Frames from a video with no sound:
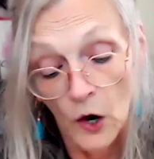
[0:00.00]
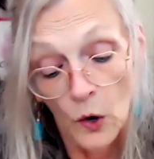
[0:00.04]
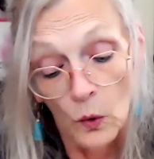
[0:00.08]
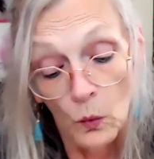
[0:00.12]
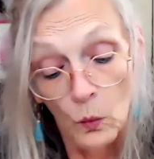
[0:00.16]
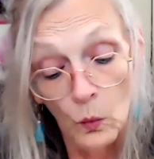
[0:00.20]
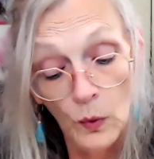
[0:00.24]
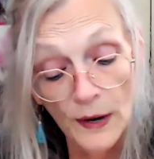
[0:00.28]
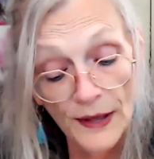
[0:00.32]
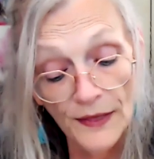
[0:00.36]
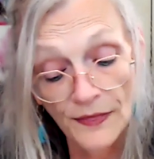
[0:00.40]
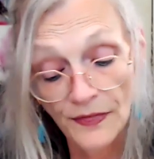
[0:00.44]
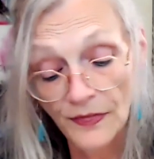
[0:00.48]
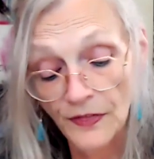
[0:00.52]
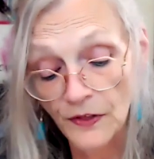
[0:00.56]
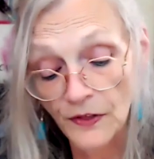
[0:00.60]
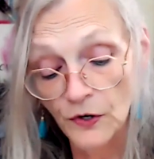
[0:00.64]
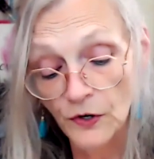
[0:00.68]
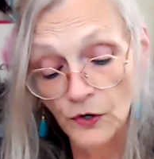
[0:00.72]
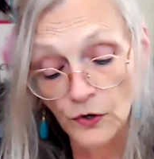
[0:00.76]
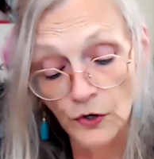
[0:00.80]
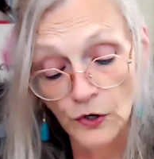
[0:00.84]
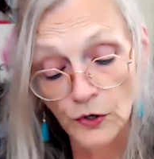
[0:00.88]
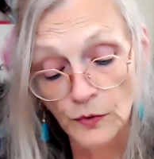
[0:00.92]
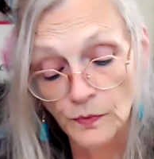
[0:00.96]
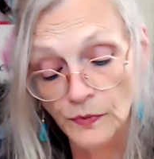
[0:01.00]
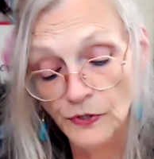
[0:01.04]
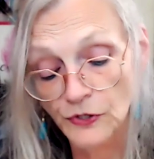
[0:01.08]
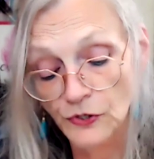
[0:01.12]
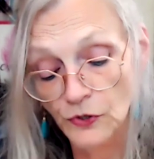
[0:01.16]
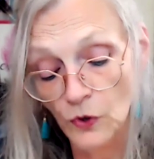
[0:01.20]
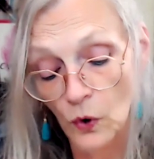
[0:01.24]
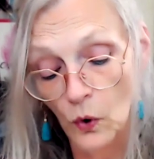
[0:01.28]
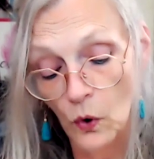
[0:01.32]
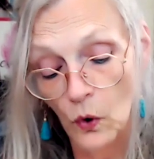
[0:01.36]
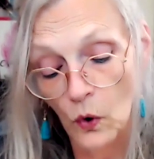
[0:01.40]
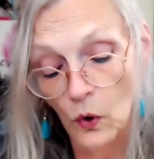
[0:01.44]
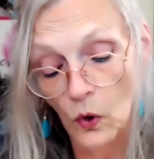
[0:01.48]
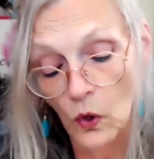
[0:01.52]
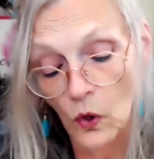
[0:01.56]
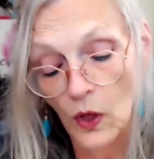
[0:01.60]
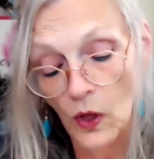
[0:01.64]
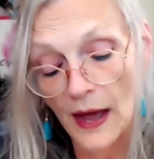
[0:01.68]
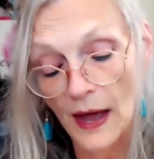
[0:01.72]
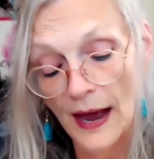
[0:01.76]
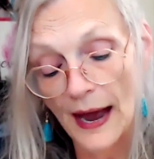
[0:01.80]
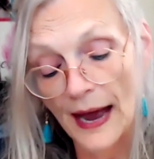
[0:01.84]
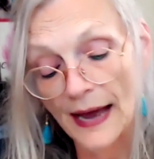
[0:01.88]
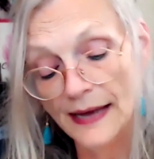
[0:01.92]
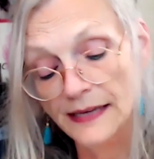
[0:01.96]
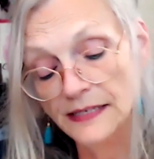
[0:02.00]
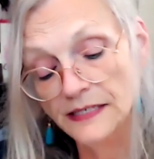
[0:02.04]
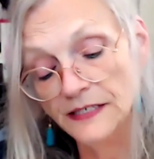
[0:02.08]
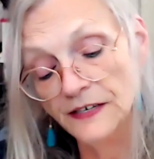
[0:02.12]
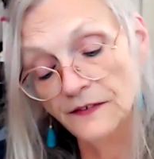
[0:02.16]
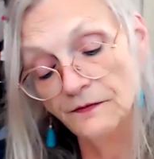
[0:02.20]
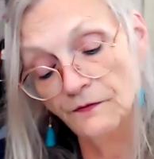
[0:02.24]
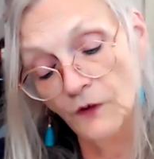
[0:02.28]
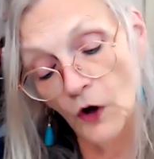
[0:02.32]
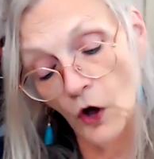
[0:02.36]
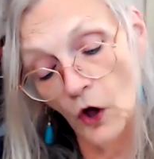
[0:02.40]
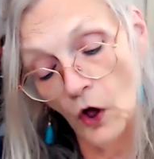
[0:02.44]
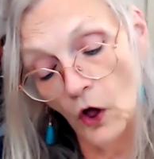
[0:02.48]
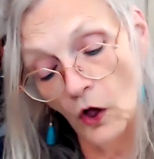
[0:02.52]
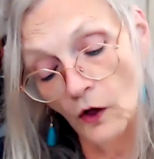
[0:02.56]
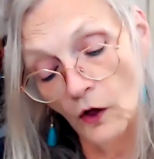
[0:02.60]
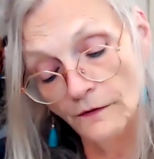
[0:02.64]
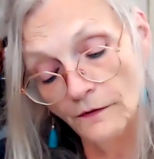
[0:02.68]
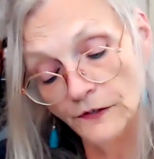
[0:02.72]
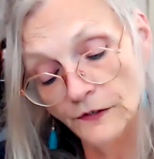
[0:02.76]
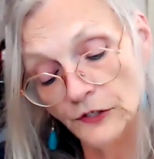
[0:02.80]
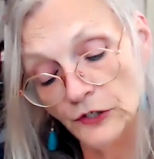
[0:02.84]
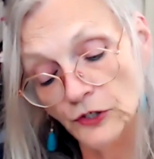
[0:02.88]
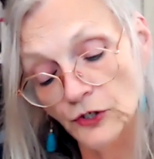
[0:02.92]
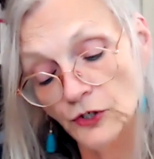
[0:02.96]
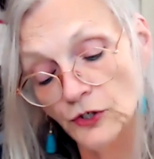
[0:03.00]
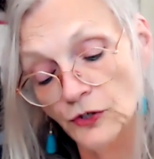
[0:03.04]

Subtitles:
When the group soul has evolved